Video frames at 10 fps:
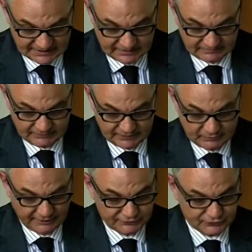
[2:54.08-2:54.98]

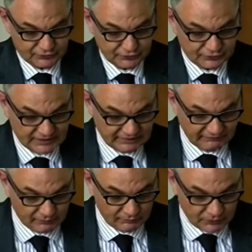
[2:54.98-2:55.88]
midwife should not deliver
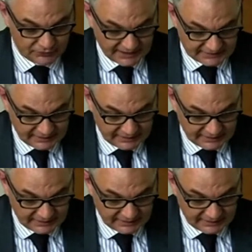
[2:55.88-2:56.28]
more than